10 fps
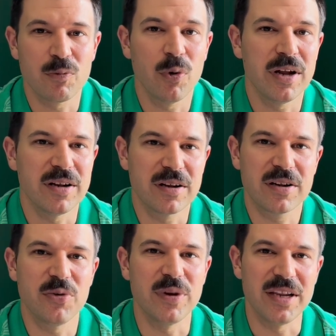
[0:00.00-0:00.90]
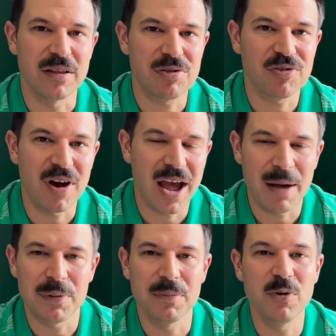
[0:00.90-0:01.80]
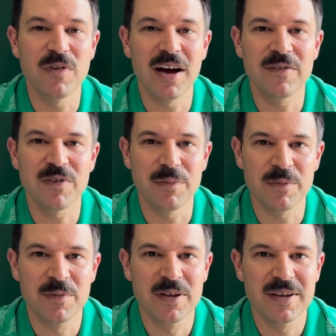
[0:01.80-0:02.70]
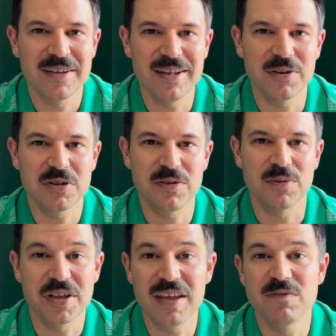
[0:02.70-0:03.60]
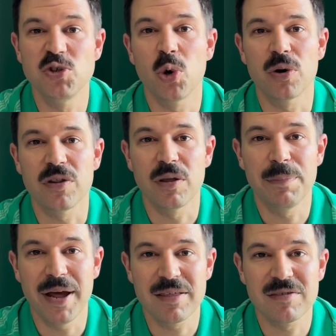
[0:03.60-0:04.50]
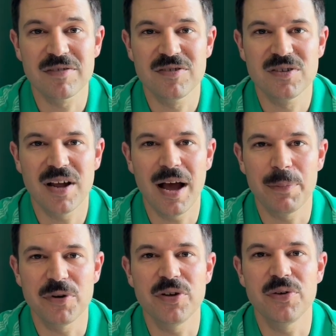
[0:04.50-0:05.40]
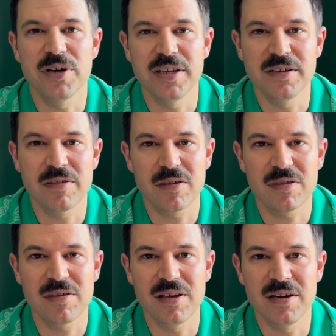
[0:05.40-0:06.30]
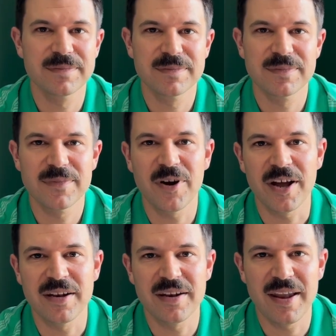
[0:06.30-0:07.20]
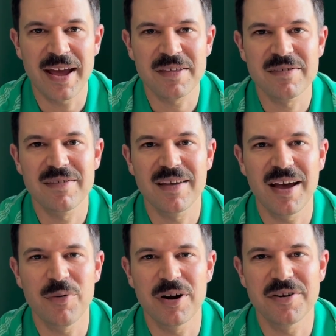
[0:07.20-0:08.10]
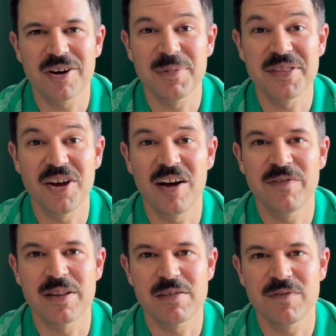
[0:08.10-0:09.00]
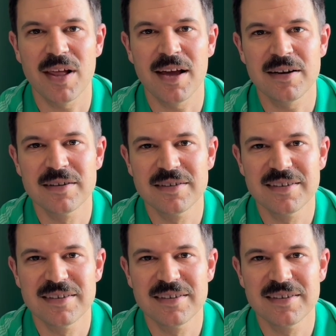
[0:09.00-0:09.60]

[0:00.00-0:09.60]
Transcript: What do we need to scrap and move on from, you know, to give Jordan the best opportunity to succeed? And all right, next, I want to talk about the offensive line.